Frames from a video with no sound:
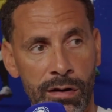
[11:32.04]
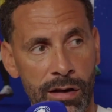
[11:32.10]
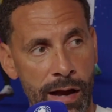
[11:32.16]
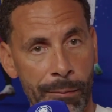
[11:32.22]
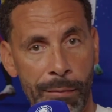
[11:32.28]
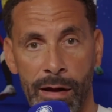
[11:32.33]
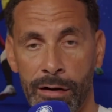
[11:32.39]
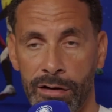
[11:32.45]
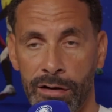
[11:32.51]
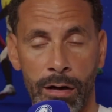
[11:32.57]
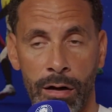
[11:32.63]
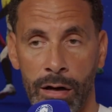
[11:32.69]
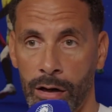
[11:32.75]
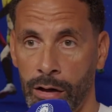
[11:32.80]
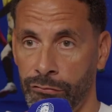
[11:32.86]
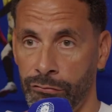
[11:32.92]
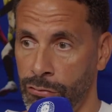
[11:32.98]
like, I don't know,
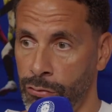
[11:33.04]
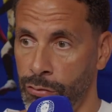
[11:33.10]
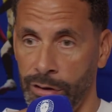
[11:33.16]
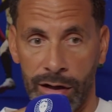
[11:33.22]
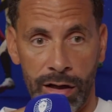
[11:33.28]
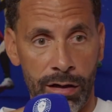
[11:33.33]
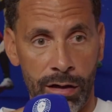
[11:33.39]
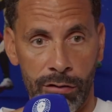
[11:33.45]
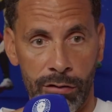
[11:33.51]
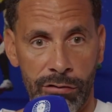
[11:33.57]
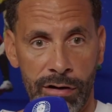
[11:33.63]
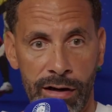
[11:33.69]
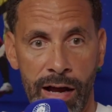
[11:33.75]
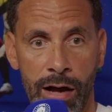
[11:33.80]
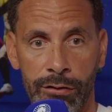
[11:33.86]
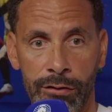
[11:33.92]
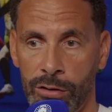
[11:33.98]
like a Rooney and a
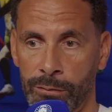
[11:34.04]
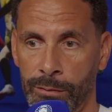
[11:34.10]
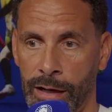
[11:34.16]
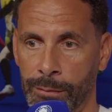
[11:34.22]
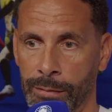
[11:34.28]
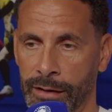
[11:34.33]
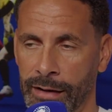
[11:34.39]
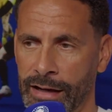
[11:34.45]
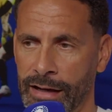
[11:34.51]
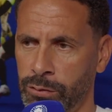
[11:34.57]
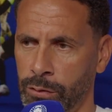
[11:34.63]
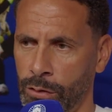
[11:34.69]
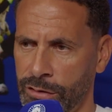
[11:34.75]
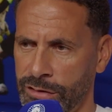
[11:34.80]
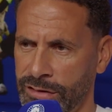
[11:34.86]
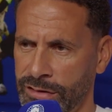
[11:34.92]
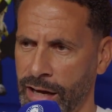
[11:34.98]
Ronaldo maybe, and that's
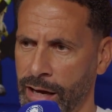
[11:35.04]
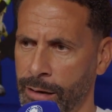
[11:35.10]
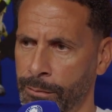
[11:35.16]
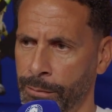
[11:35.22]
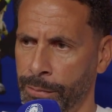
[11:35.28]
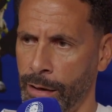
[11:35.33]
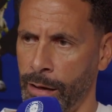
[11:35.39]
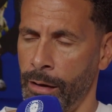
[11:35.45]
what set him.